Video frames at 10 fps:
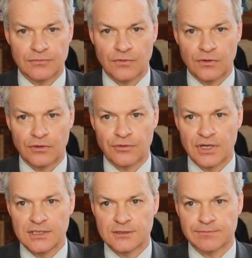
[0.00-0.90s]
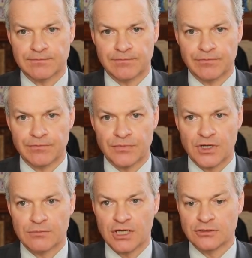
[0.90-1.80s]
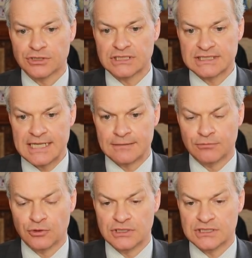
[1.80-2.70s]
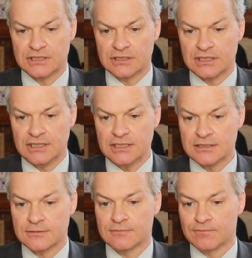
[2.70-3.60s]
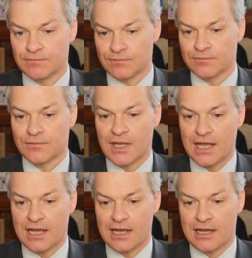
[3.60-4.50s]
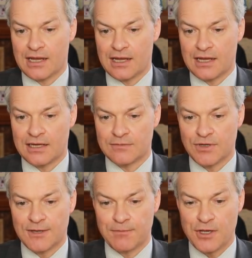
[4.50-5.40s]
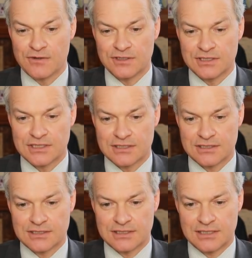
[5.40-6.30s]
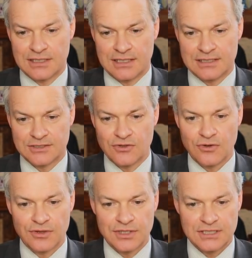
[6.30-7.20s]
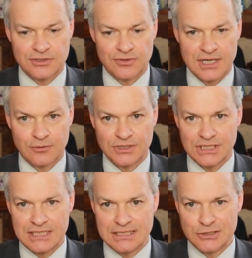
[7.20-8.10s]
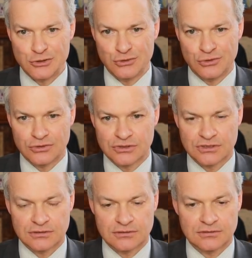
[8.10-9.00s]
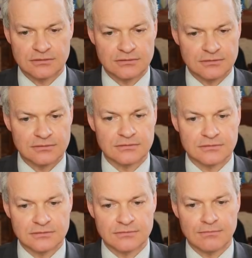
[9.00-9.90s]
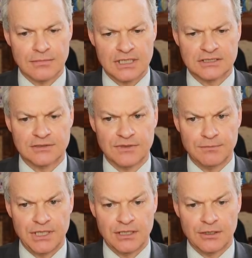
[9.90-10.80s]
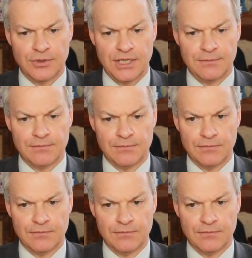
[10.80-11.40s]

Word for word: Not great, but I'm 110 points in the lead. And my opponent has got this rack, which is not massively bingo-y.